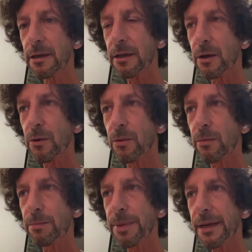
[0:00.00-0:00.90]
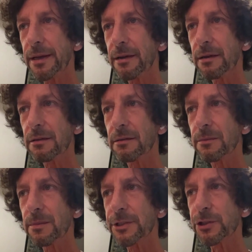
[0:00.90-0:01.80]
Being
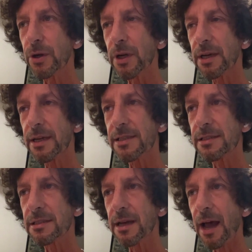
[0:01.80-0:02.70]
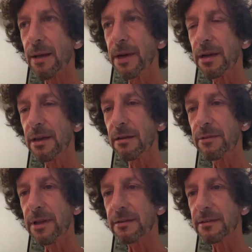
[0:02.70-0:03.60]
a journalist, I
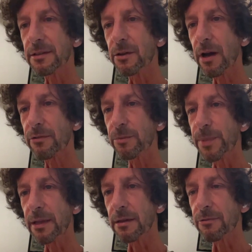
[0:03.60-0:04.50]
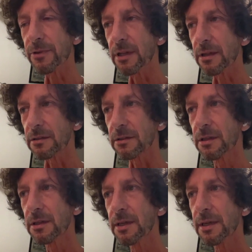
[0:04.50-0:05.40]
believe that you have to be in the field,
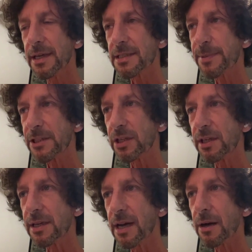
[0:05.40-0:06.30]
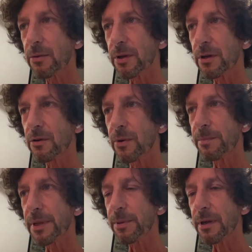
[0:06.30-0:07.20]
especially now,
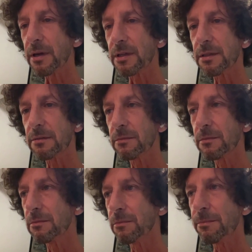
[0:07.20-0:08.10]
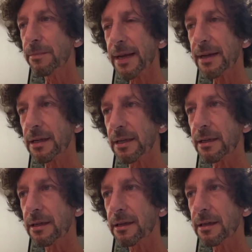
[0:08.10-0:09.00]
when people are mainly
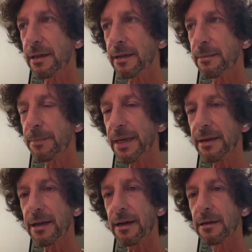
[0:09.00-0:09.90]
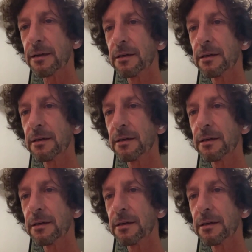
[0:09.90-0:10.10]
in media